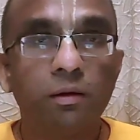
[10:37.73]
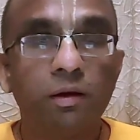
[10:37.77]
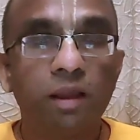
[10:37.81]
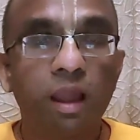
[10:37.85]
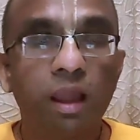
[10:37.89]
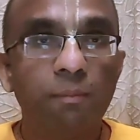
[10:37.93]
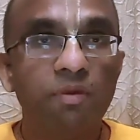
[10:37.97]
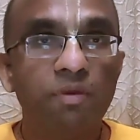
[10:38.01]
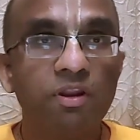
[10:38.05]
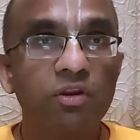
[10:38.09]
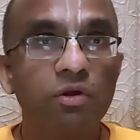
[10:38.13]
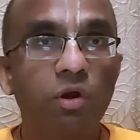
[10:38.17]

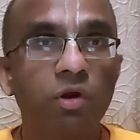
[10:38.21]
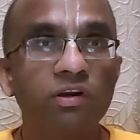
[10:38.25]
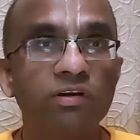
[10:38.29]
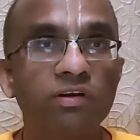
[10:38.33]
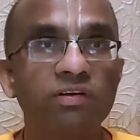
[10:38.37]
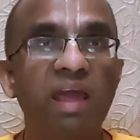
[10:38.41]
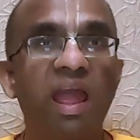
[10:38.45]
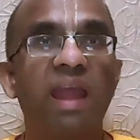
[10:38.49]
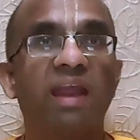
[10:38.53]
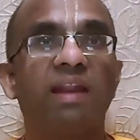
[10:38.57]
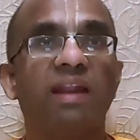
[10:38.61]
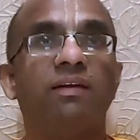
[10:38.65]
come in
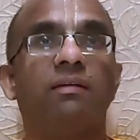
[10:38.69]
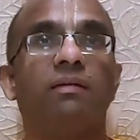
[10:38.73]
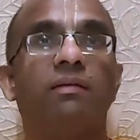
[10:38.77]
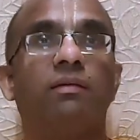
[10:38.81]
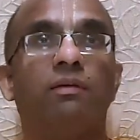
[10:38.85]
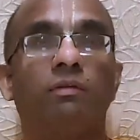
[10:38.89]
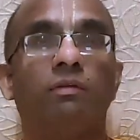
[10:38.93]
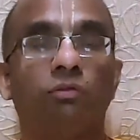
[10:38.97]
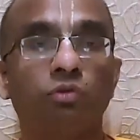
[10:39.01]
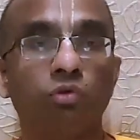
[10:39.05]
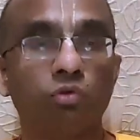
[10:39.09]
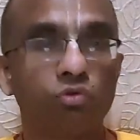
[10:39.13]
contact
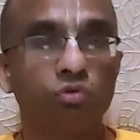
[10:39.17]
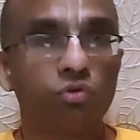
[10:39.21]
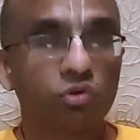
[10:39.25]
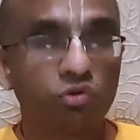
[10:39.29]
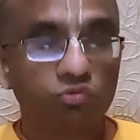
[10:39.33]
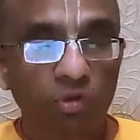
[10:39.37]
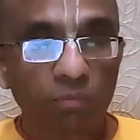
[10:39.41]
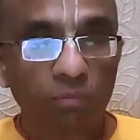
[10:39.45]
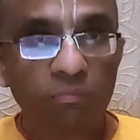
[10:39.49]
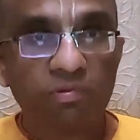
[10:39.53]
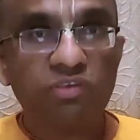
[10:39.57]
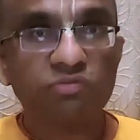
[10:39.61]
through
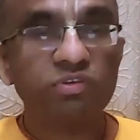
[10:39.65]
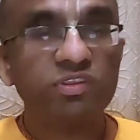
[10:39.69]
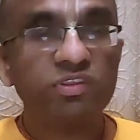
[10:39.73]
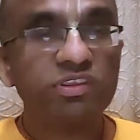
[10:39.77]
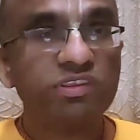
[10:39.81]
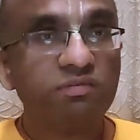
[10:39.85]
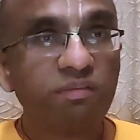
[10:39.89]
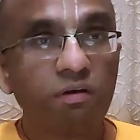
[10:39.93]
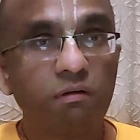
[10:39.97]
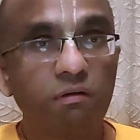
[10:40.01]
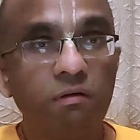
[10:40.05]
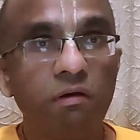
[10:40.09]
those weapons
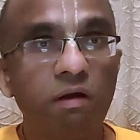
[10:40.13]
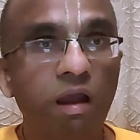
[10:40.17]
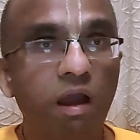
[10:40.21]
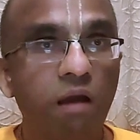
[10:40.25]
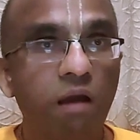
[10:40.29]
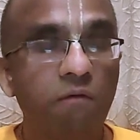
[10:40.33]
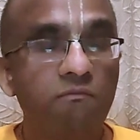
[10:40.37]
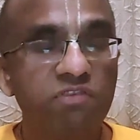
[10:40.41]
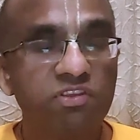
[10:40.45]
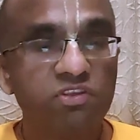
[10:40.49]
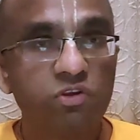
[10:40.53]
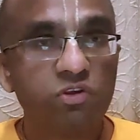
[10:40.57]
with the,
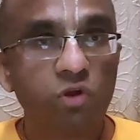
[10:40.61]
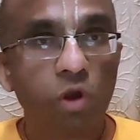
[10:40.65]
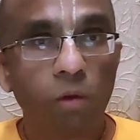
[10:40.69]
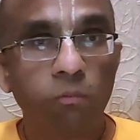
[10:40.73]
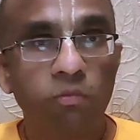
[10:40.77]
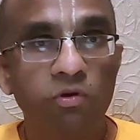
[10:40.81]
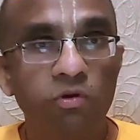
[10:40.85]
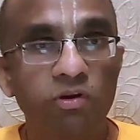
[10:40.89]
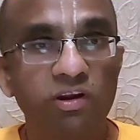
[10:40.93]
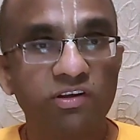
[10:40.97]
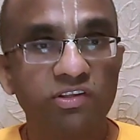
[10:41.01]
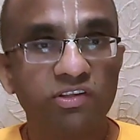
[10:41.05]
uh, with the
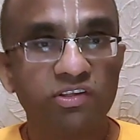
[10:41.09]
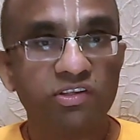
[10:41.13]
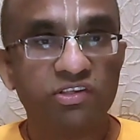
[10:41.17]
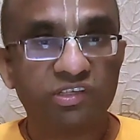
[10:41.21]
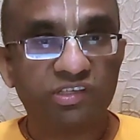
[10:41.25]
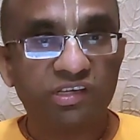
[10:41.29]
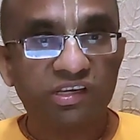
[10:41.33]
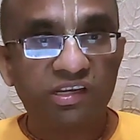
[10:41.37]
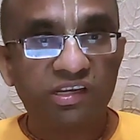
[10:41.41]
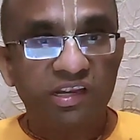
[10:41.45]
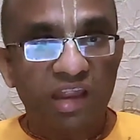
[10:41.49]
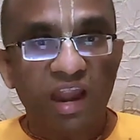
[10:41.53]
opponents.